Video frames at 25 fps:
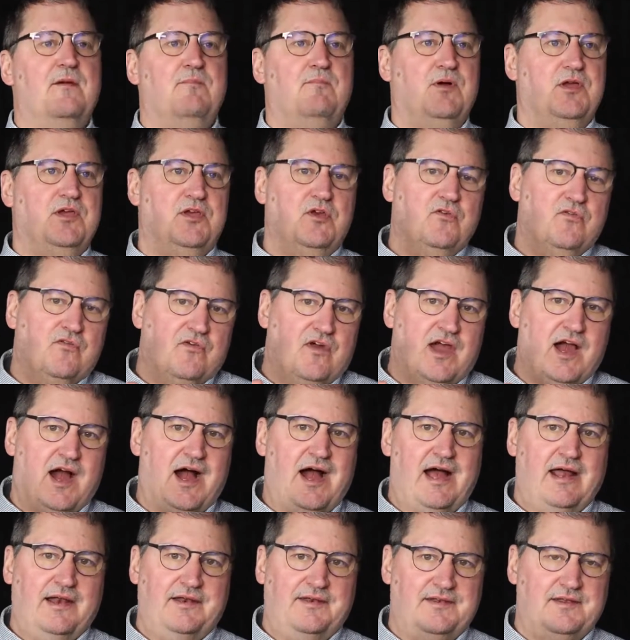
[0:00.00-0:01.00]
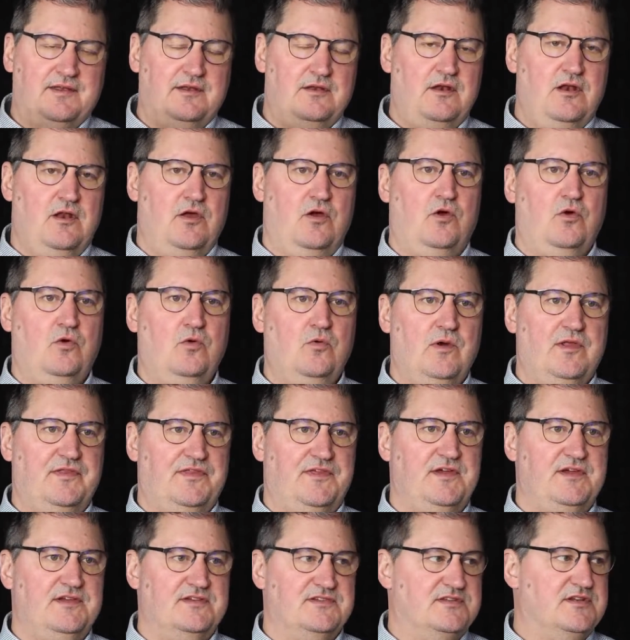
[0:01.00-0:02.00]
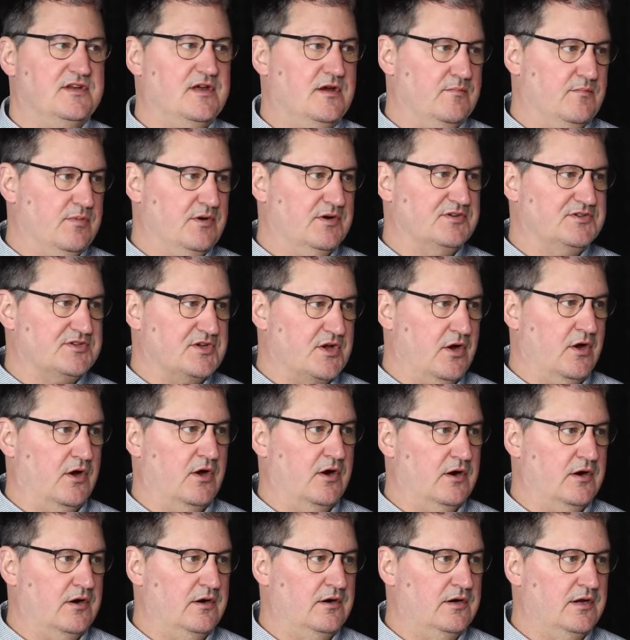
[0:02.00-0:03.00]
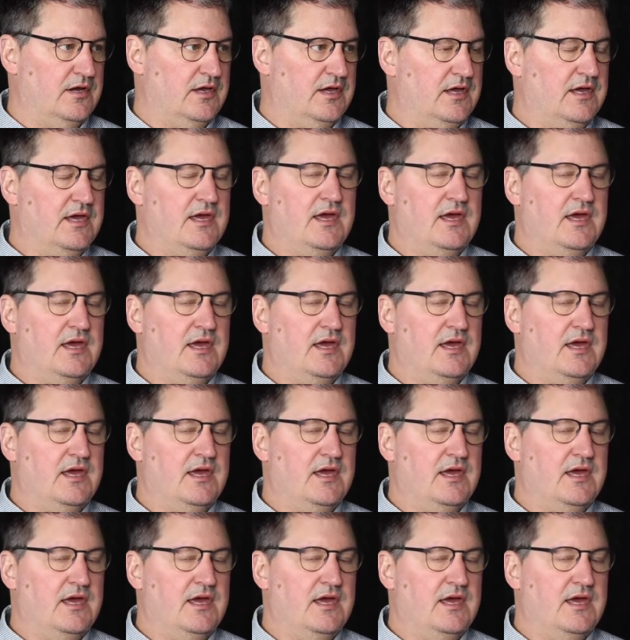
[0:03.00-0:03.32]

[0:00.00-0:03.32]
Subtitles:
but you've got to know what these numbers are.